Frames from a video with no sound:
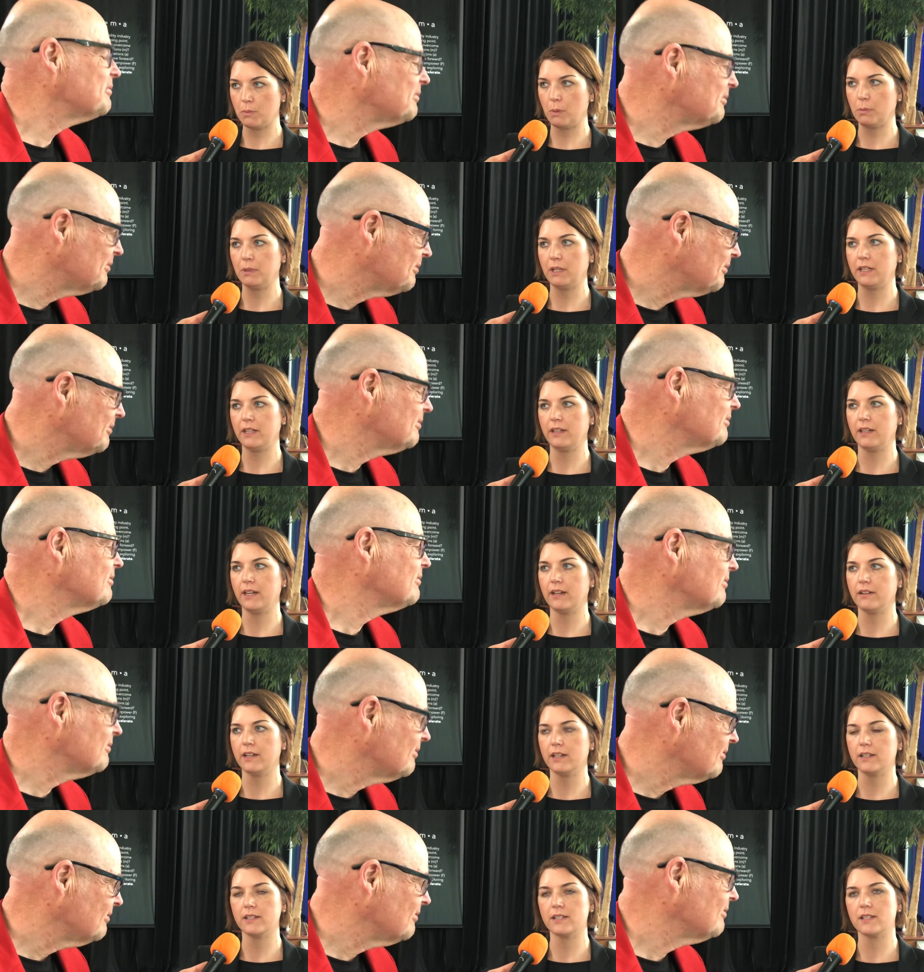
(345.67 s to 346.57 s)
Speaker 1: populated
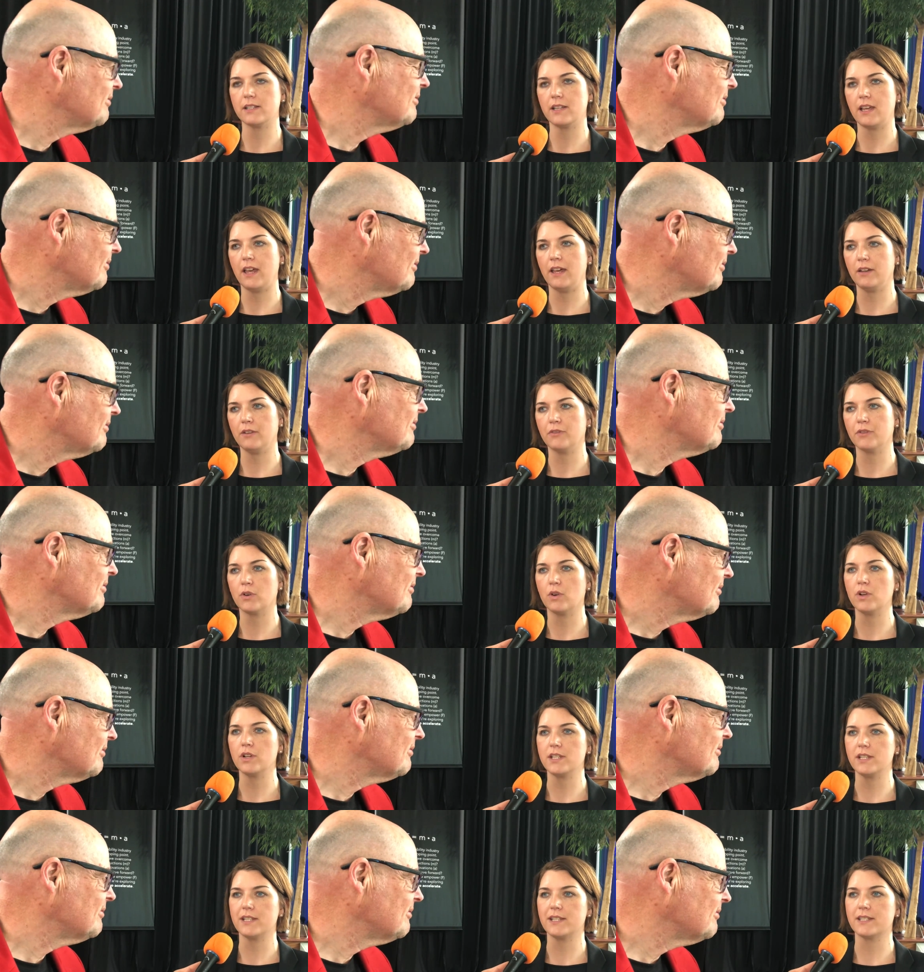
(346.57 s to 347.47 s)
areas, and of
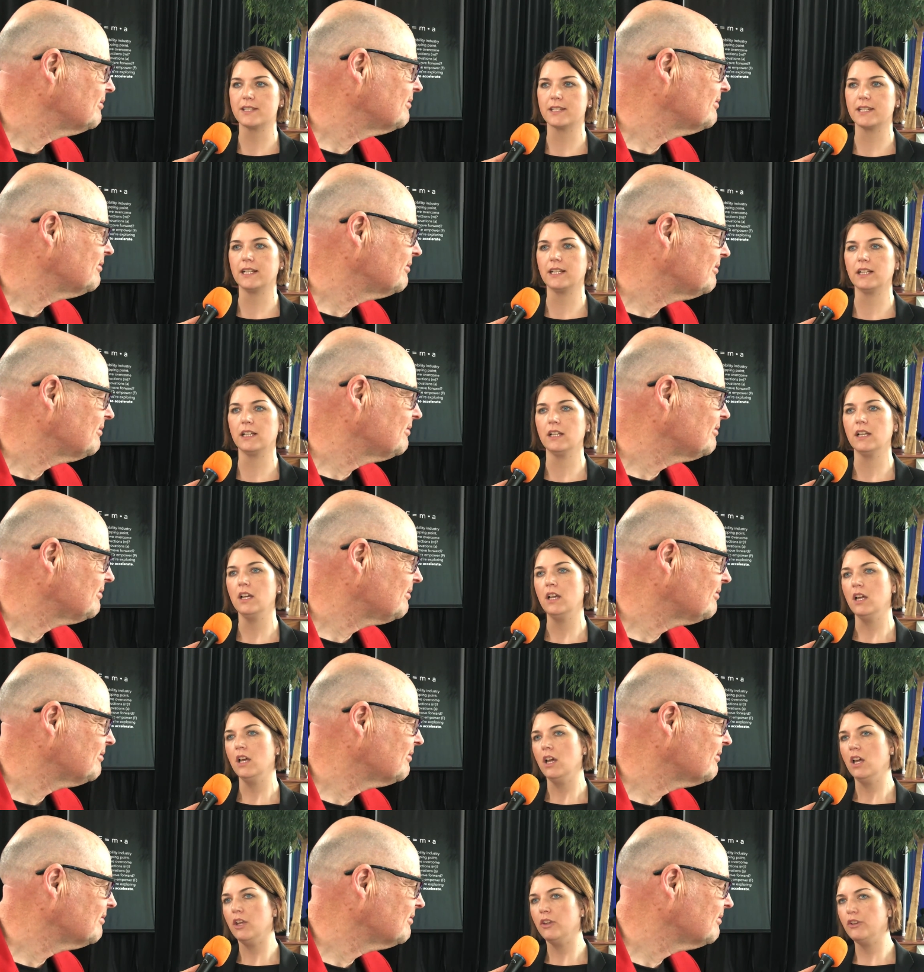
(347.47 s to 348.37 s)
course, still
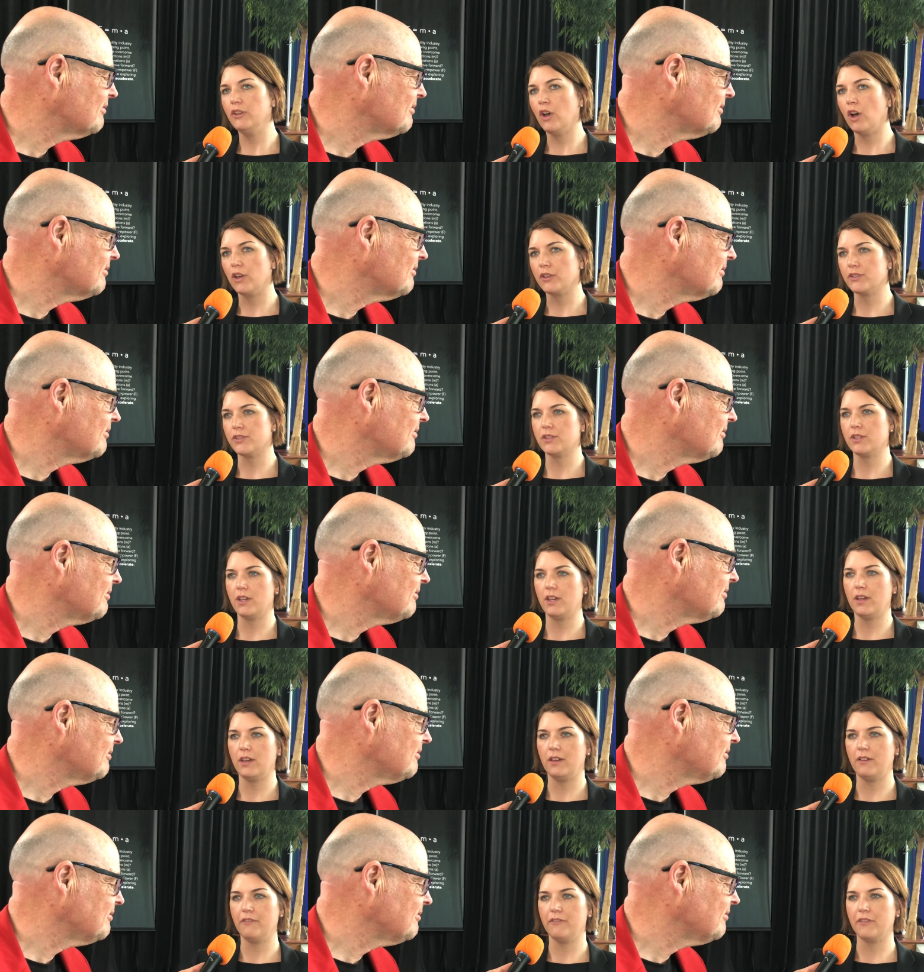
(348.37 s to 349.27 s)
not
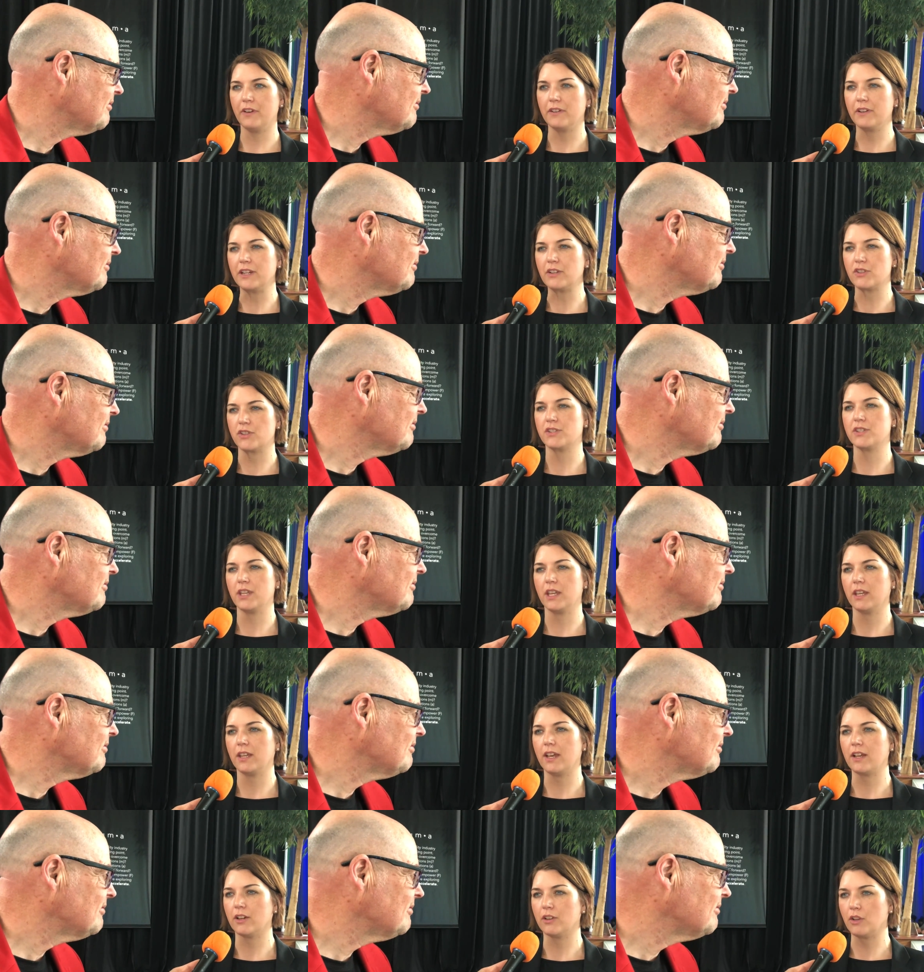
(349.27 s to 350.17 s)
uh, very
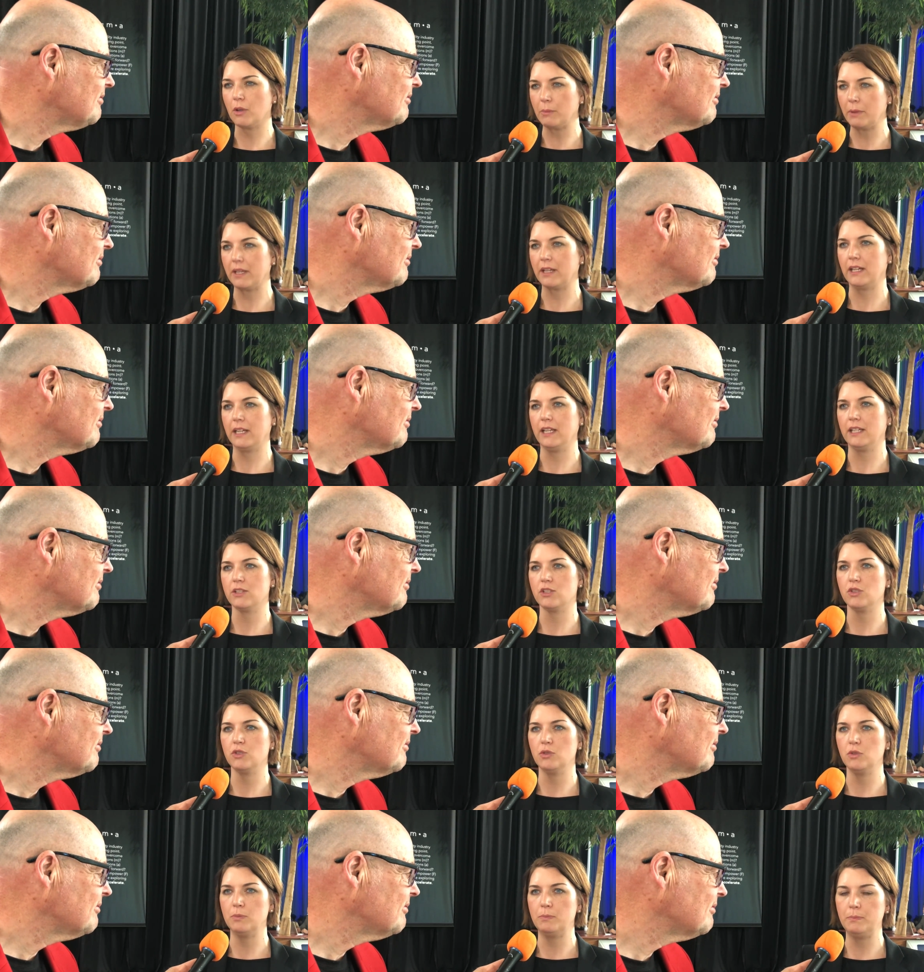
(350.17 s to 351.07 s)
interesting economically
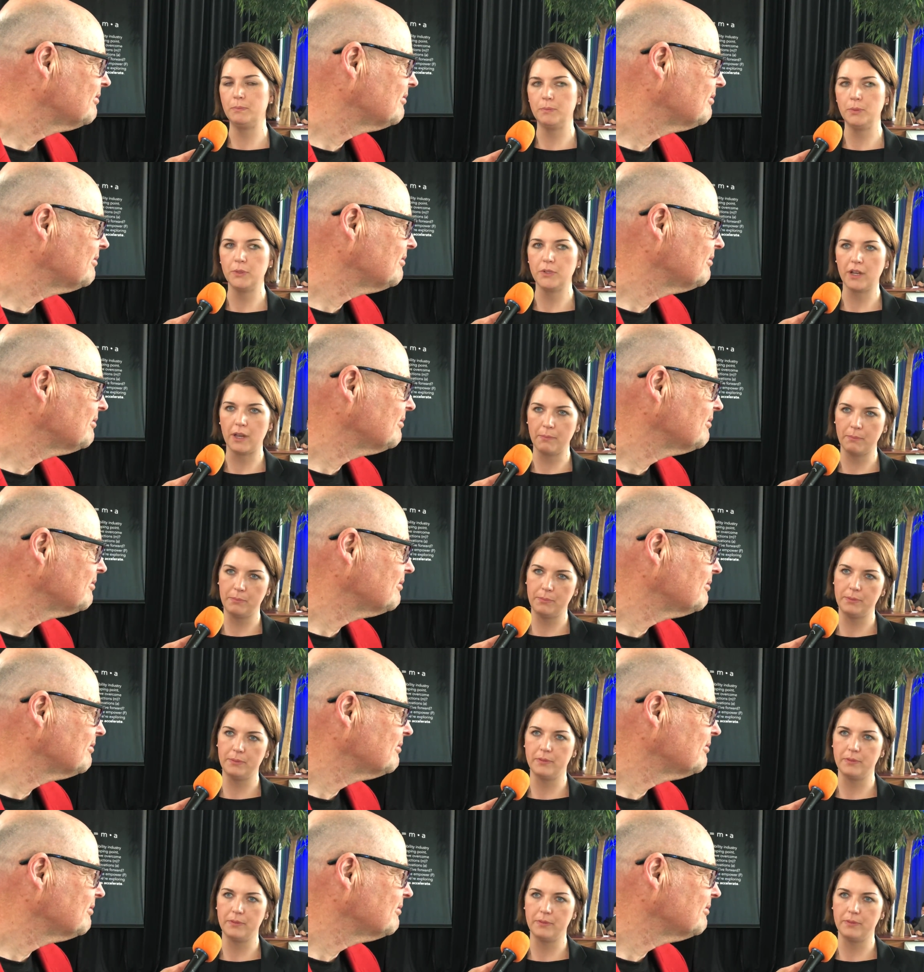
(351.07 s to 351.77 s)
to put up